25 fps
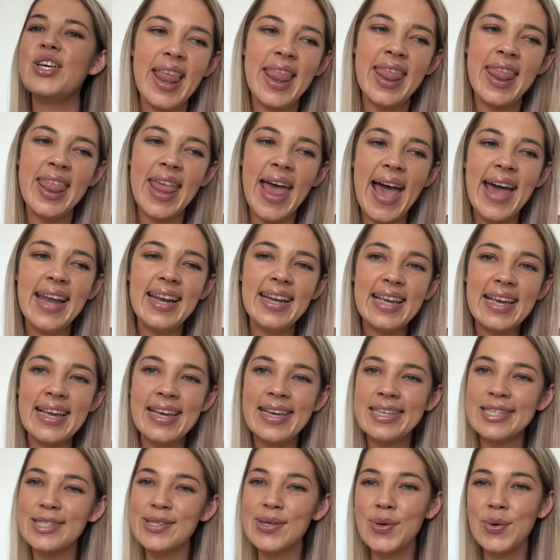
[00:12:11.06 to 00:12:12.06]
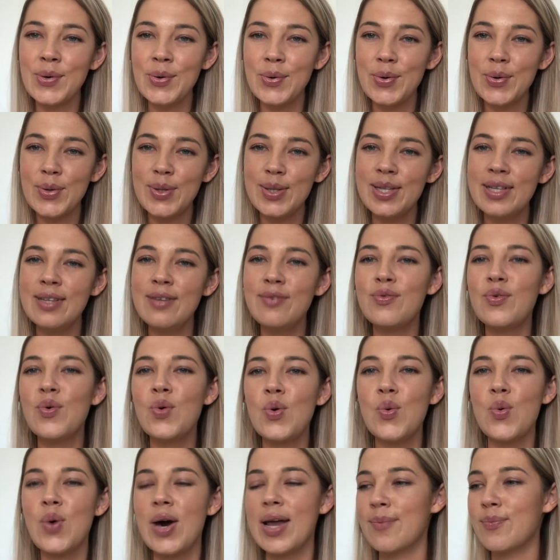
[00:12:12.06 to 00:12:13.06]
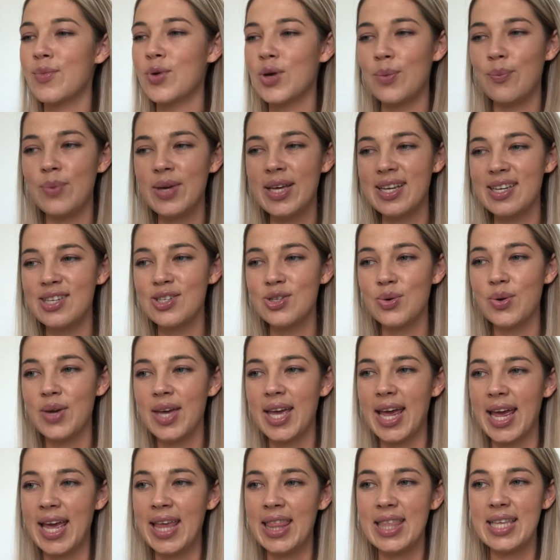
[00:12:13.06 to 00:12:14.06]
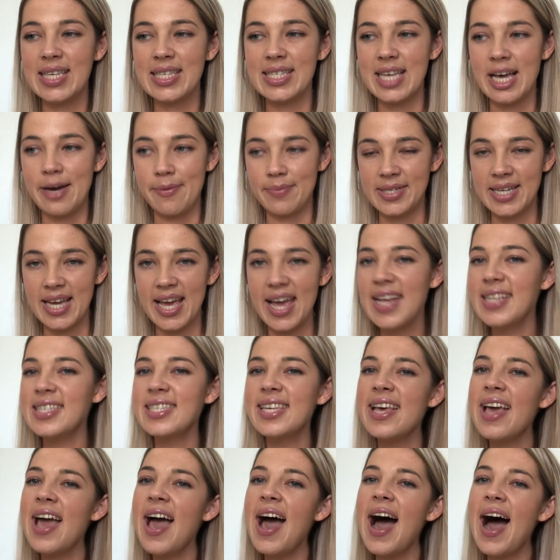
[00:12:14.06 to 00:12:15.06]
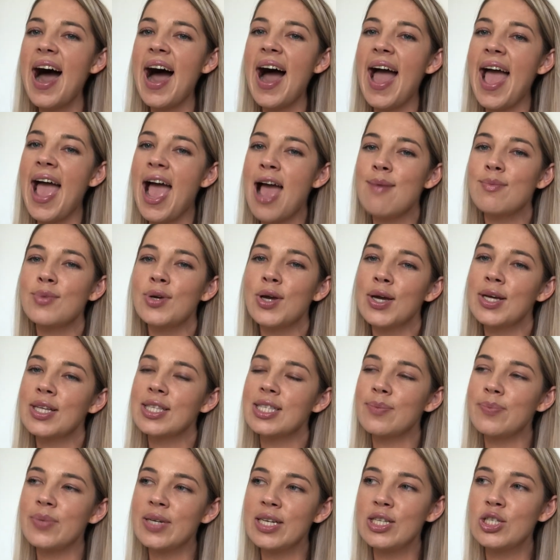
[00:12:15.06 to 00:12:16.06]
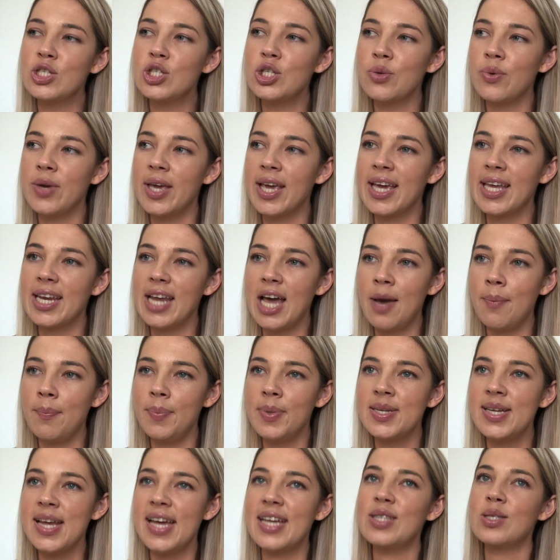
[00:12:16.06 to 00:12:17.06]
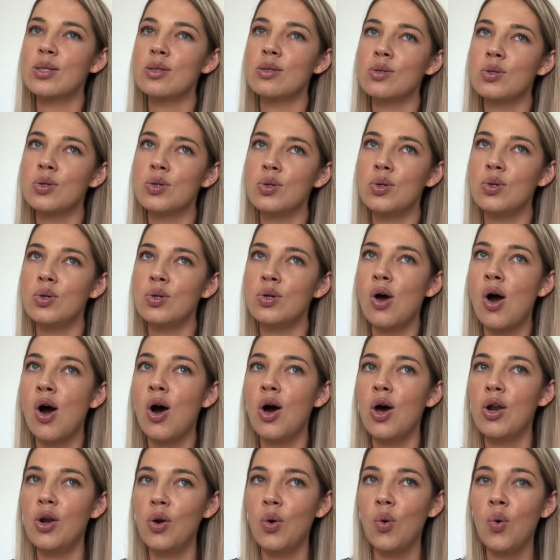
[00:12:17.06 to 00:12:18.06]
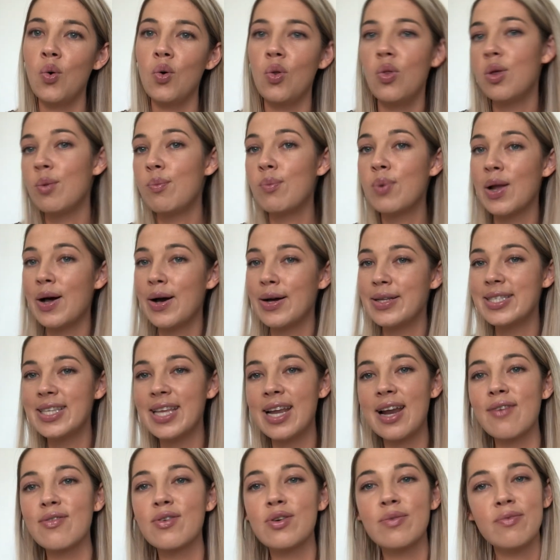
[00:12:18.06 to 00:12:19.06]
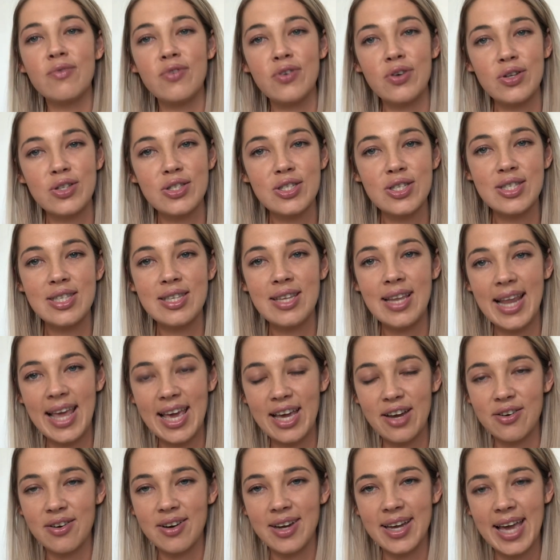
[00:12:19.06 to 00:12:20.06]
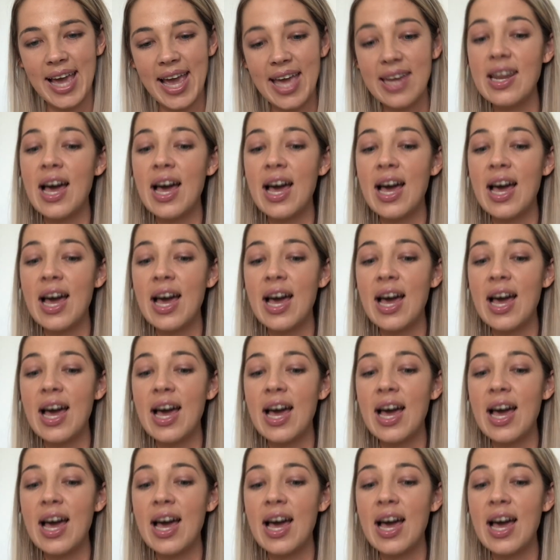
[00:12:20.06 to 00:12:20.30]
That is all for what I'm going to be doing in this update. I am going to be doing an update soon on all the plants that I've converted to leca again.